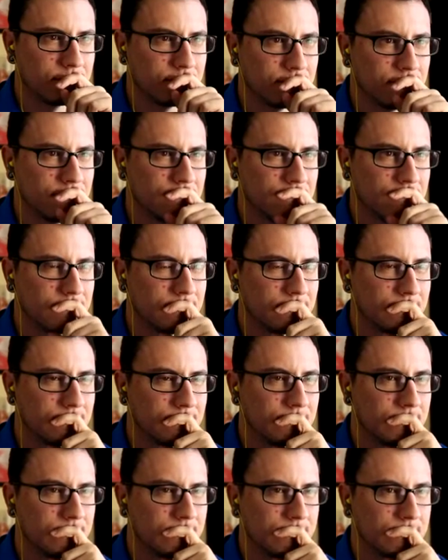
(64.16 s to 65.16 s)
fence, and the
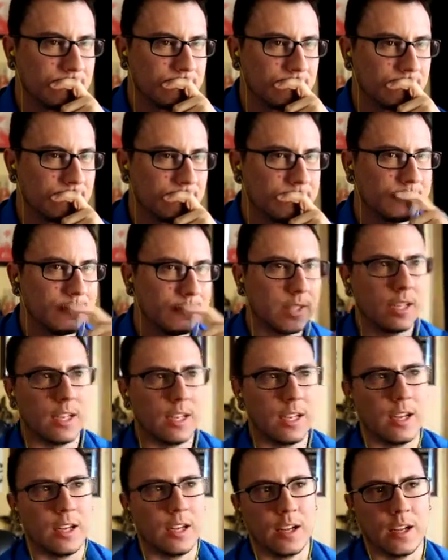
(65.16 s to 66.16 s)
mm-hmm. gate was made of
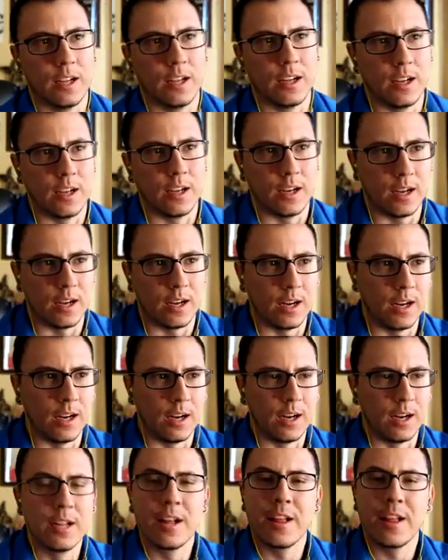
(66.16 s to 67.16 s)
rotting wooden planks.
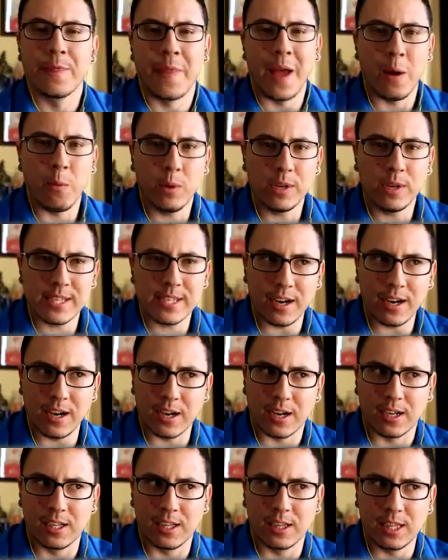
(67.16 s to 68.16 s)
Uh-huh. That wasn't
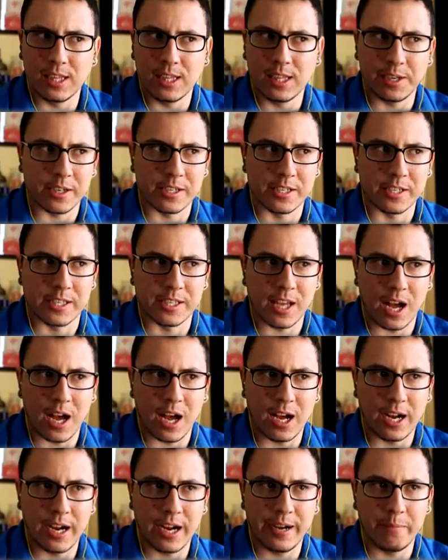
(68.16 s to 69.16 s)
a clear
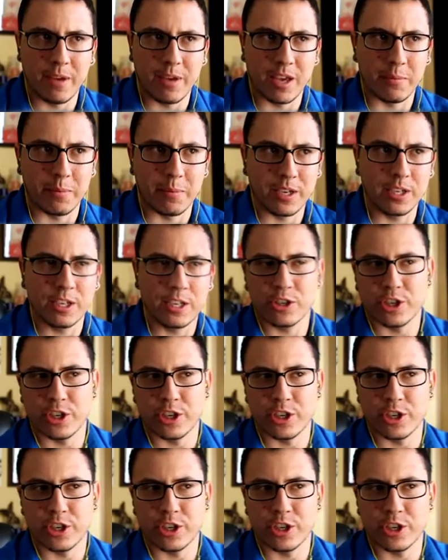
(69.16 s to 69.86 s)
sign. Maybe you